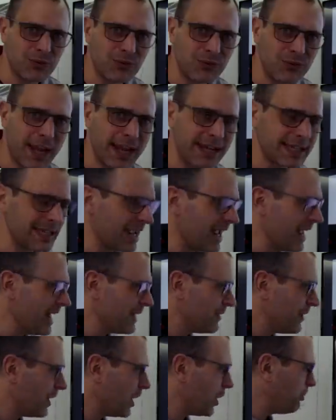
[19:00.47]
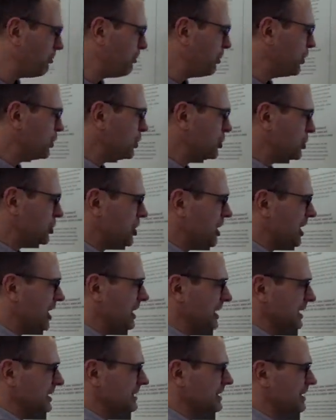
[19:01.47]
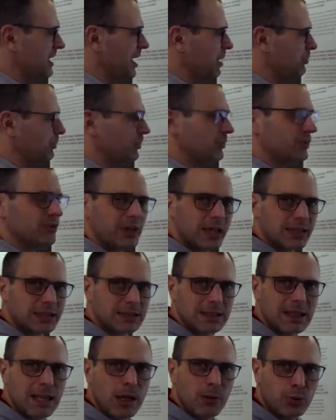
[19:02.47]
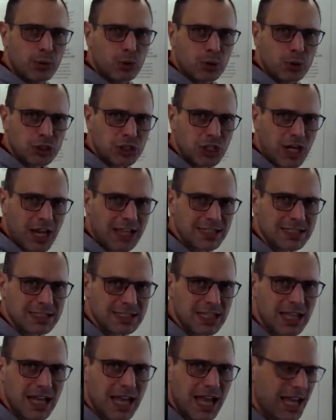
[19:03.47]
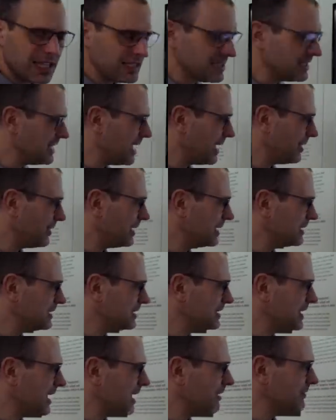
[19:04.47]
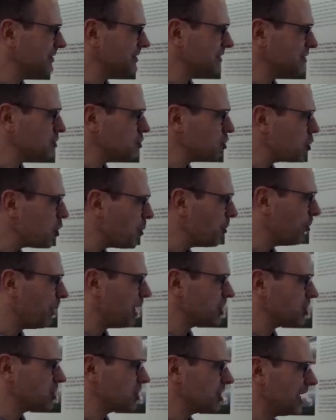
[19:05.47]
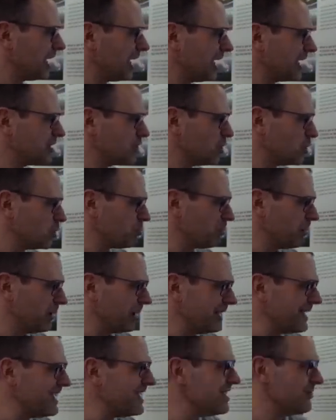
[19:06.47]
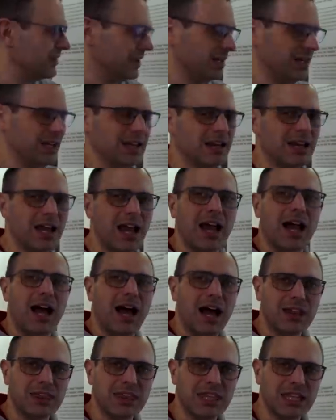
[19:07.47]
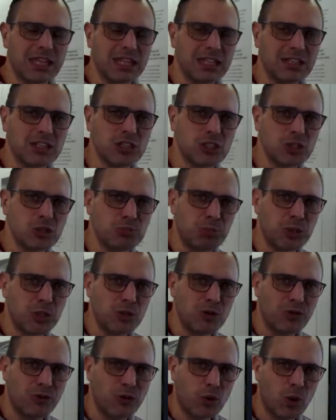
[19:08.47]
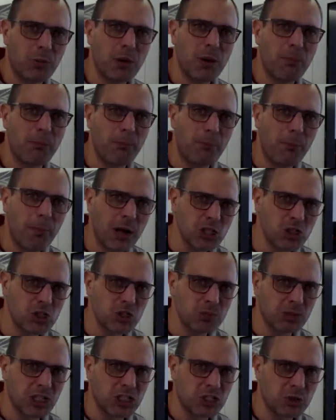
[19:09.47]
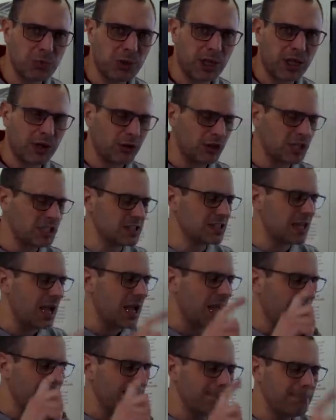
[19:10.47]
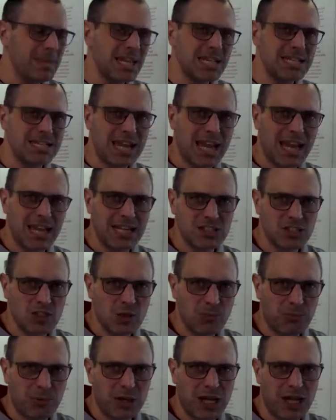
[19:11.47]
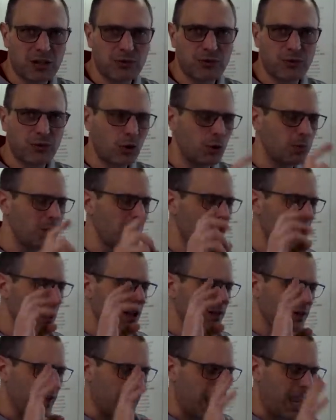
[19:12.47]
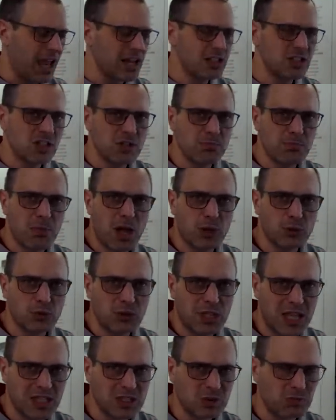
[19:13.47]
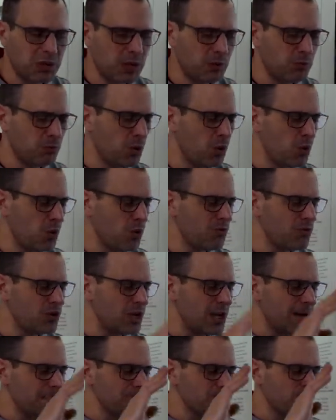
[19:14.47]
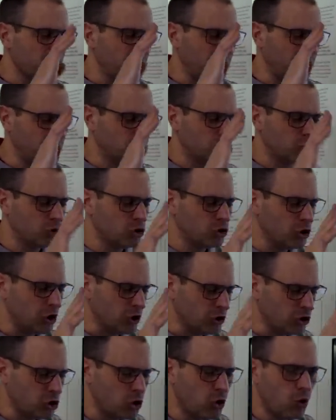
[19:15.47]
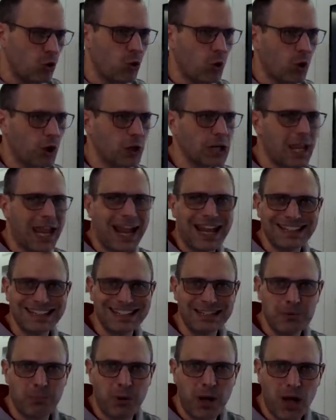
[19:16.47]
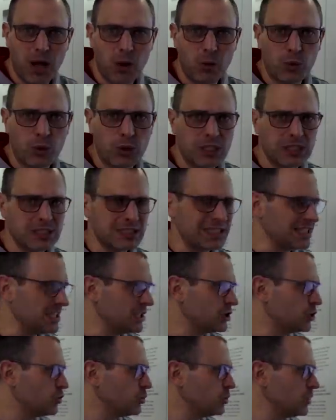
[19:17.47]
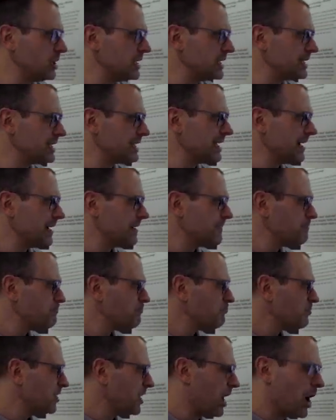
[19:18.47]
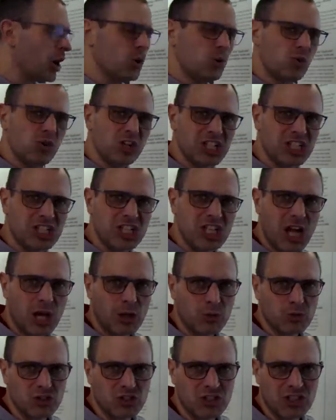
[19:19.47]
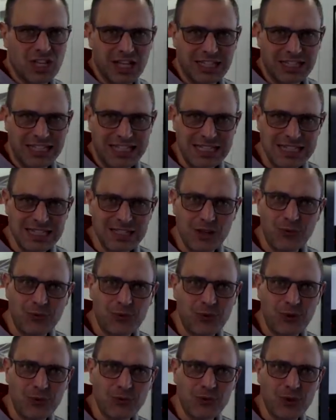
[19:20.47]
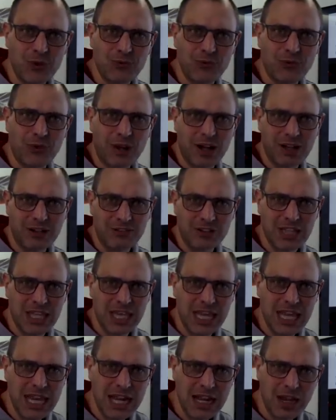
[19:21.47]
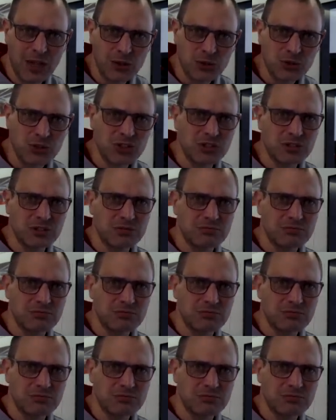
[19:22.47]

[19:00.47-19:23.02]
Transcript: fact, they are pushing this number that Porsche has done themselves so much that I don't believe in it. I think it could perform much, much better. It's a mid-engine platform. The engine mount has been moved. The torque and the power is increased. The only downside is the 55 kilos.